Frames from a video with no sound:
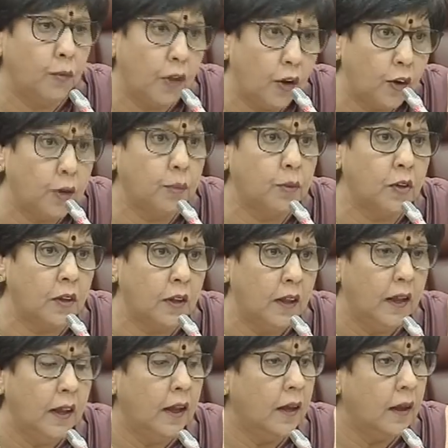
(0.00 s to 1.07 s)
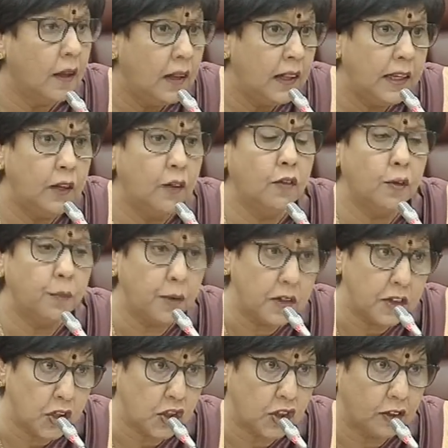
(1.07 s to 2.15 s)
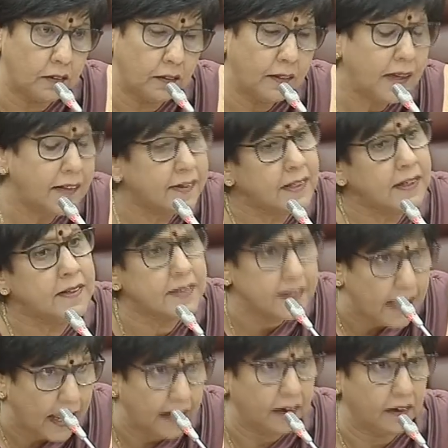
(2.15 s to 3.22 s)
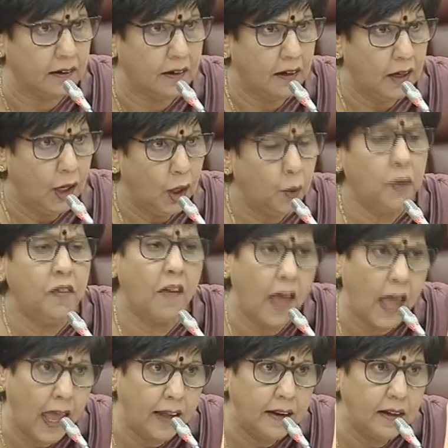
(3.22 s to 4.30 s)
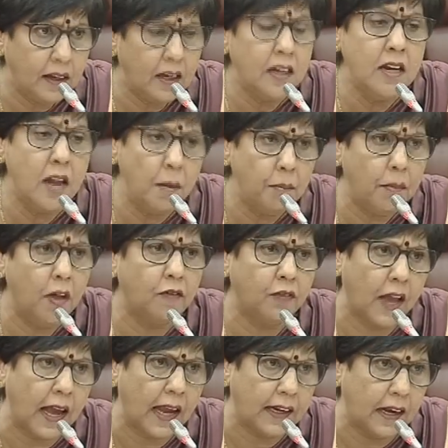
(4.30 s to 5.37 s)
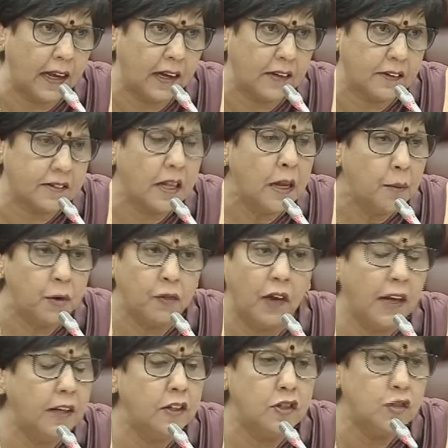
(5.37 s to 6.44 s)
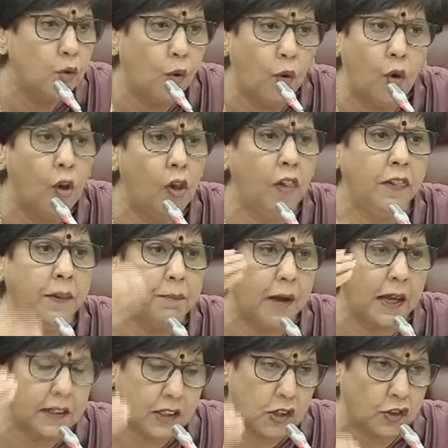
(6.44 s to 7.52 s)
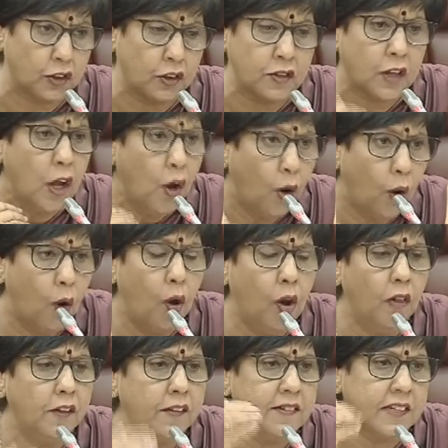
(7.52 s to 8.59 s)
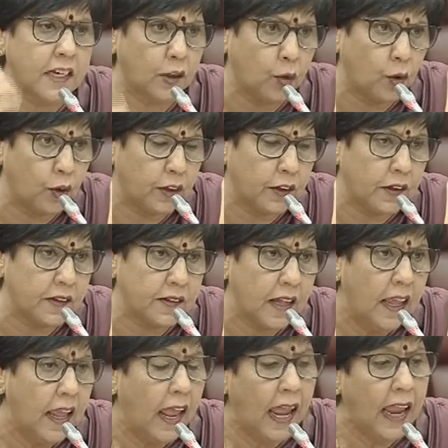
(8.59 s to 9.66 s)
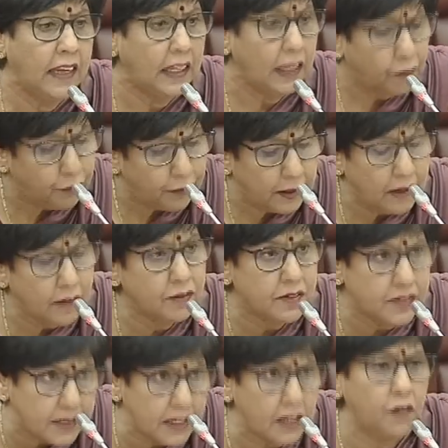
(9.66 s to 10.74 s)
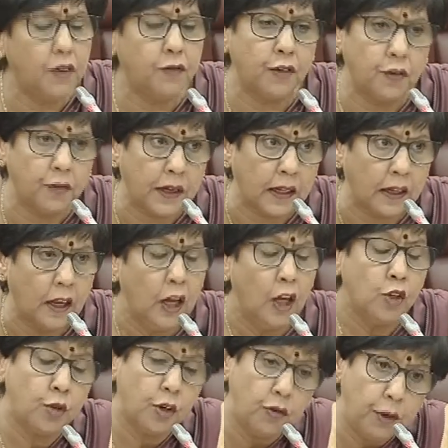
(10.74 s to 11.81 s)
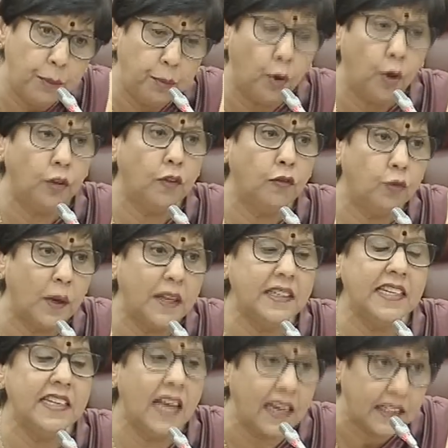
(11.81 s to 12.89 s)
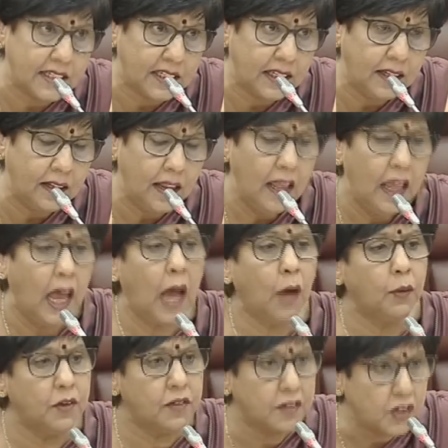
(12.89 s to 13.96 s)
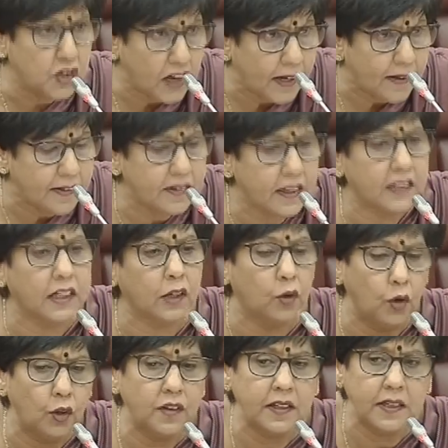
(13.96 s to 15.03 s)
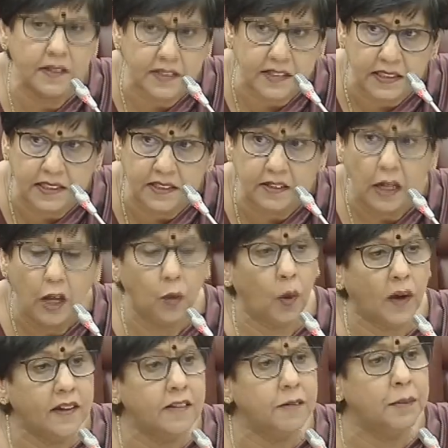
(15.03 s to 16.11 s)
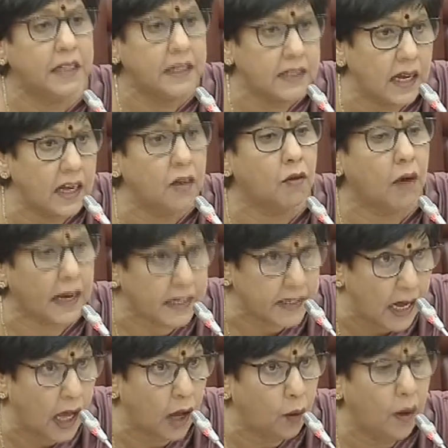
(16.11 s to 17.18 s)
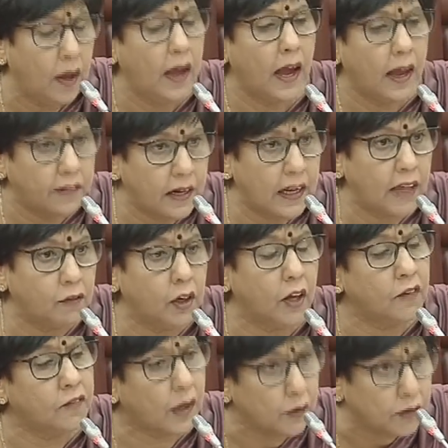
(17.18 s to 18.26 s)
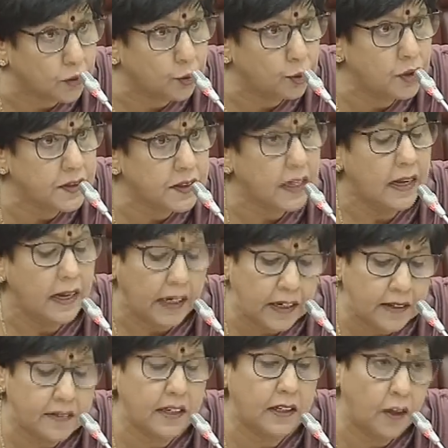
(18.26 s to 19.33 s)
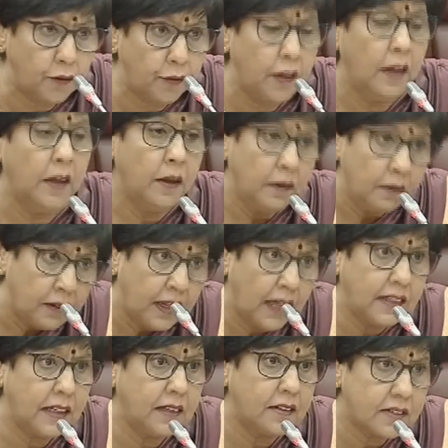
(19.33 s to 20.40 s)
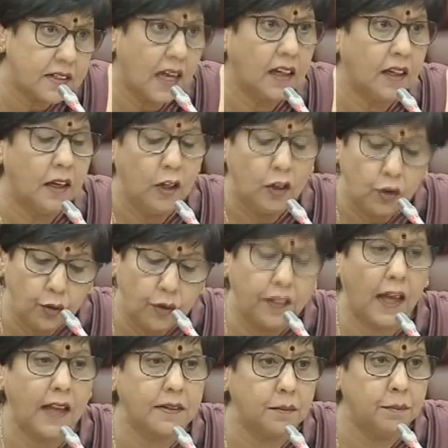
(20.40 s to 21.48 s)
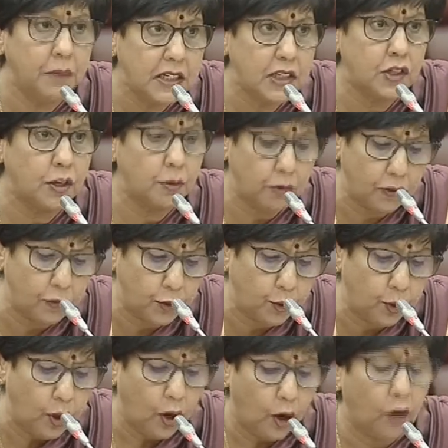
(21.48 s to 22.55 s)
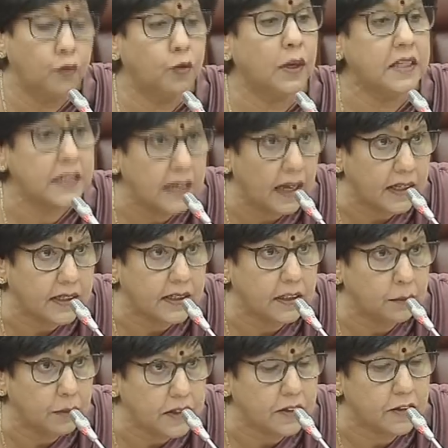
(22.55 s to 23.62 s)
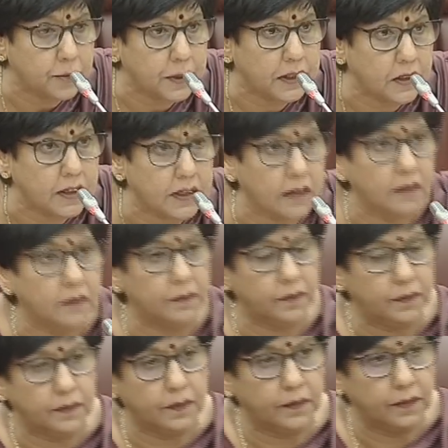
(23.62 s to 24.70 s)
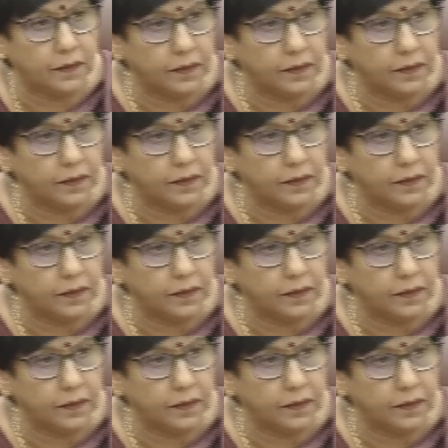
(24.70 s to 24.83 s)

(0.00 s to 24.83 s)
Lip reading: inform the Honourable Leader of the Opposition that since then, we've had a number of guidelines provided to all the practitioners, all the stakeholders. And if he's still referring to a report of 2019, I would suggest that he goes and sees what is being done right now at the level of our schools, instead of getting stuck to that midterm review of 2019, Mr. Speaker, sir.